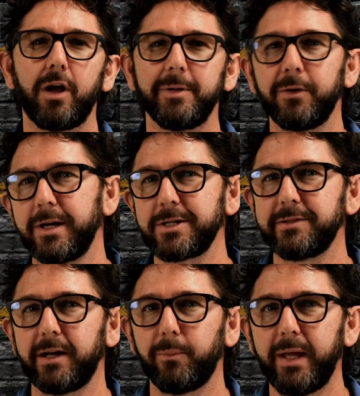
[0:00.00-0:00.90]
common
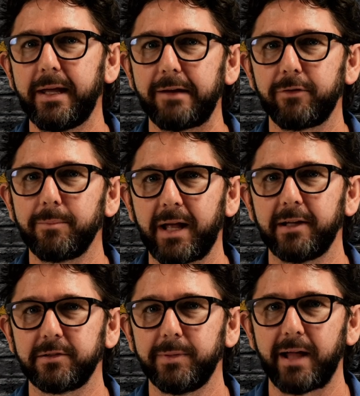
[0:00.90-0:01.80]
questions that we get from
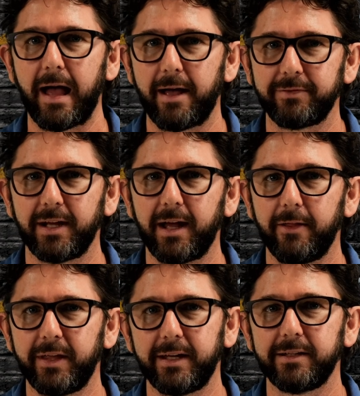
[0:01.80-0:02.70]
customers after
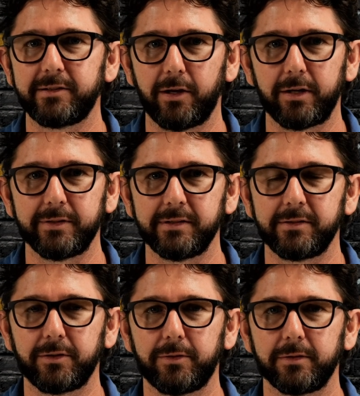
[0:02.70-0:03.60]
their solar is
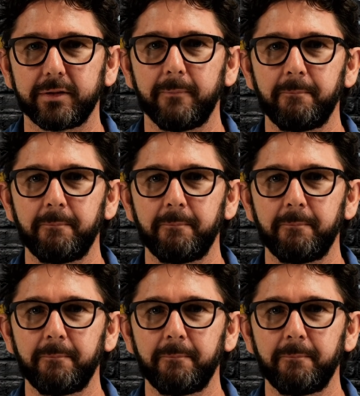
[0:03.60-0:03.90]
installed